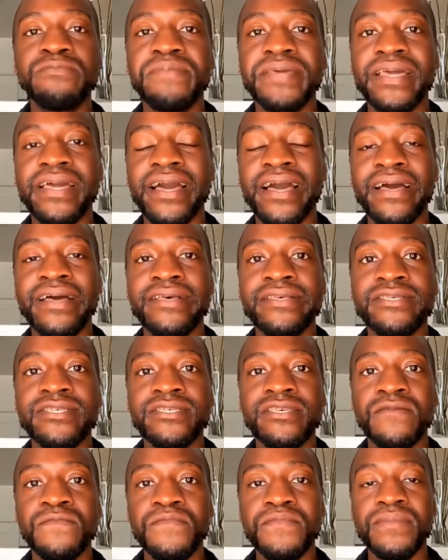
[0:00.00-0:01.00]

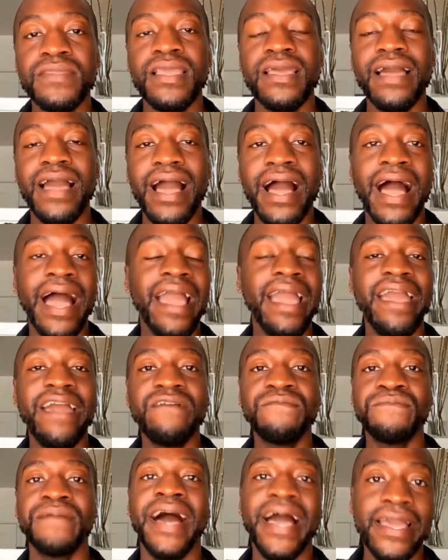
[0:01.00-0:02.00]
because I
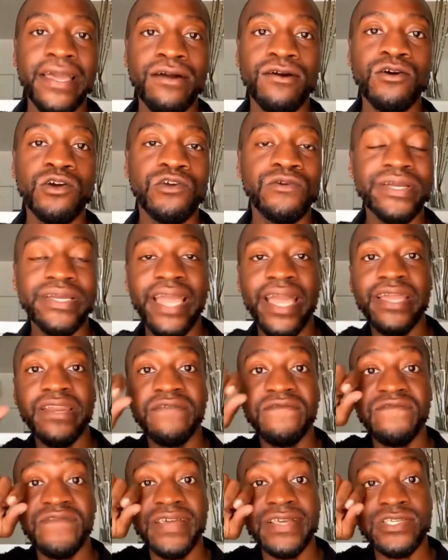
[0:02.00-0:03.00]
have my own
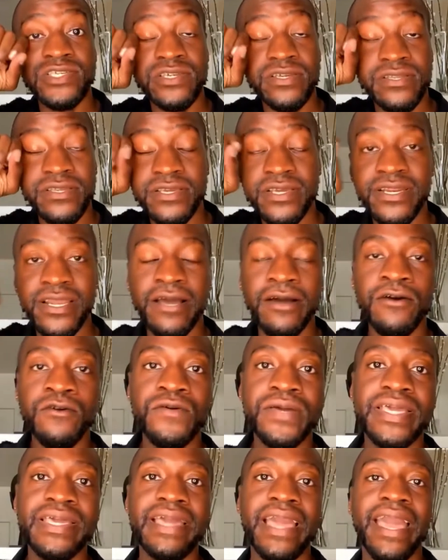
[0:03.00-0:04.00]
creative vision, you
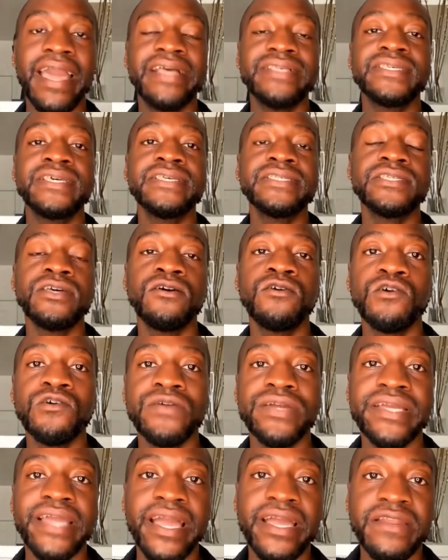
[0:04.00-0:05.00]
know, he has his own
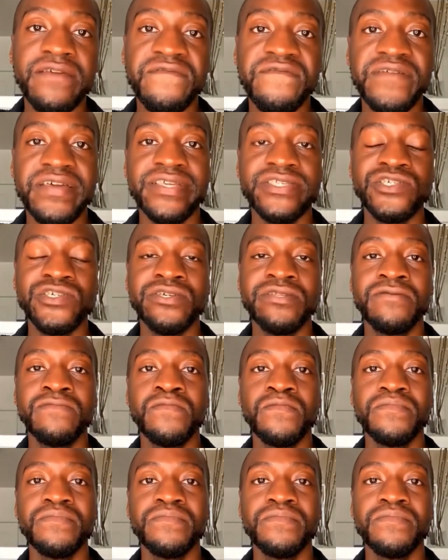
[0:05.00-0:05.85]
creative vision.